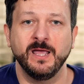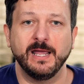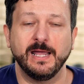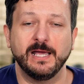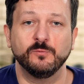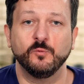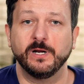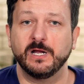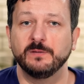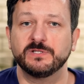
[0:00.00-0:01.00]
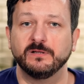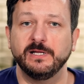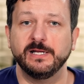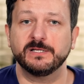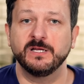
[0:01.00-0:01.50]
And when it comes to
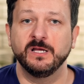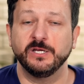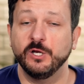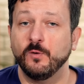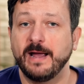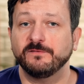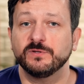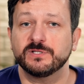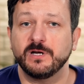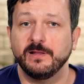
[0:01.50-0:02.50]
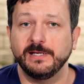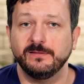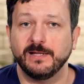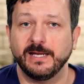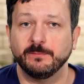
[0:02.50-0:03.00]
Linux, you don't have to install
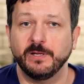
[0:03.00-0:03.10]
anything.